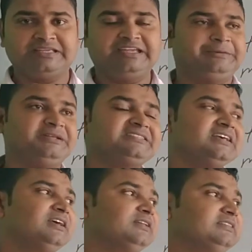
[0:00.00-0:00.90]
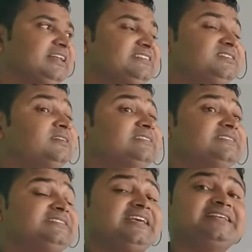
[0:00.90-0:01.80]
It means there is a
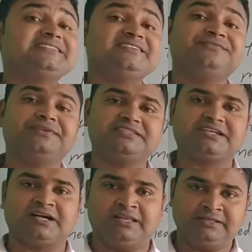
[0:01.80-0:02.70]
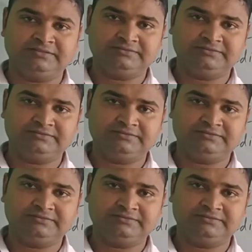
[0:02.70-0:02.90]
change in physically.